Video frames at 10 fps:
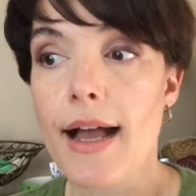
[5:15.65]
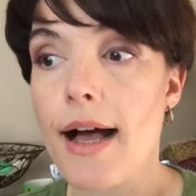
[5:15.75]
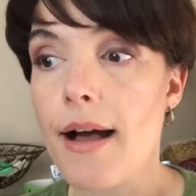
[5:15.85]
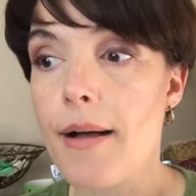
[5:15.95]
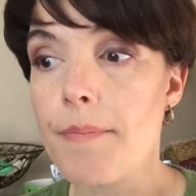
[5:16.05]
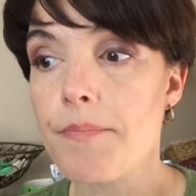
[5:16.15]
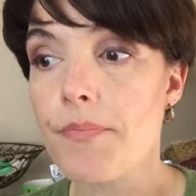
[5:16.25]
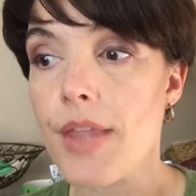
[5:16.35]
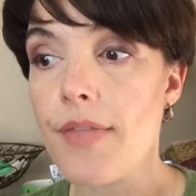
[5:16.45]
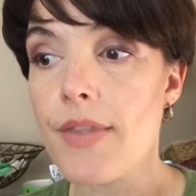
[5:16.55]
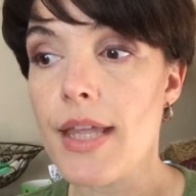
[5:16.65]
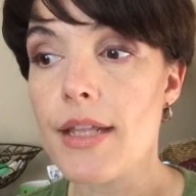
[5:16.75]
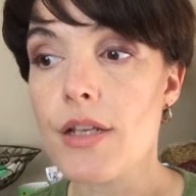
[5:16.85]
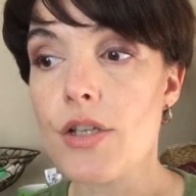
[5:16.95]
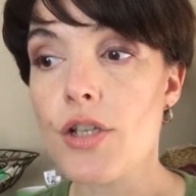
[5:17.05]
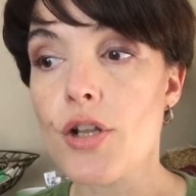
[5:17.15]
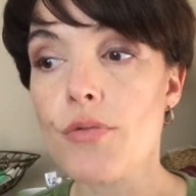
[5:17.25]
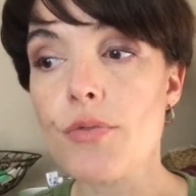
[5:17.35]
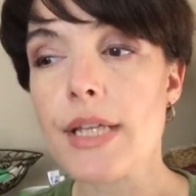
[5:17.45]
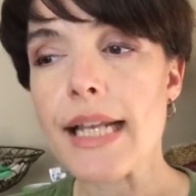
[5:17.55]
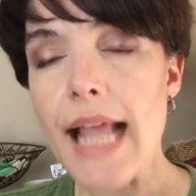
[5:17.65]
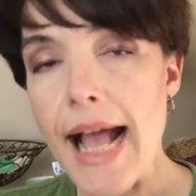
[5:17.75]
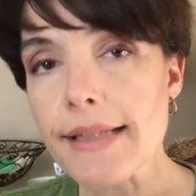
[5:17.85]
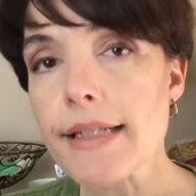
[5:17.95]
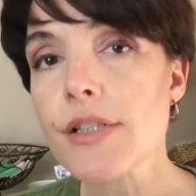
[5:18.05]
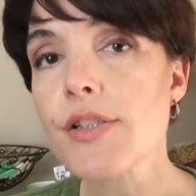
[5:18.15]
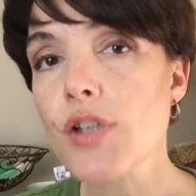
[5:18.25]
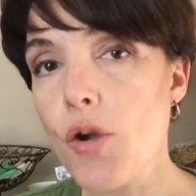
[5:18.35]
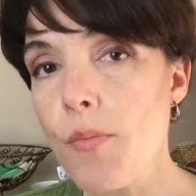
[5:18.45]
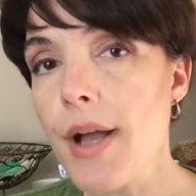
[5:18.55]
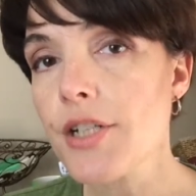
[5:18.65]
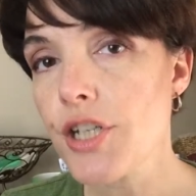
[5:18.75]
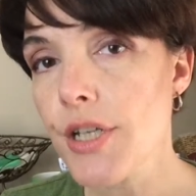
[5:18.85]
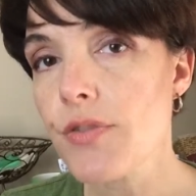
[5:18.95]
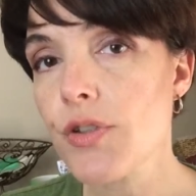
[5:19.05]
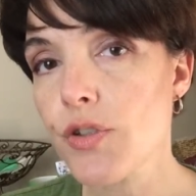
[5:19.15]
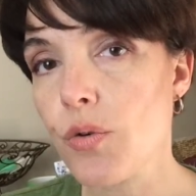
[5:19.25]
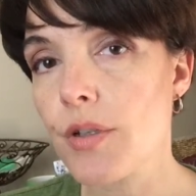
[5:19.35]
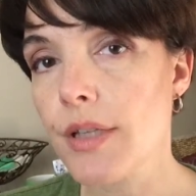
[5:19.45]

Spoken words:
And then, it hasn't so much hit the store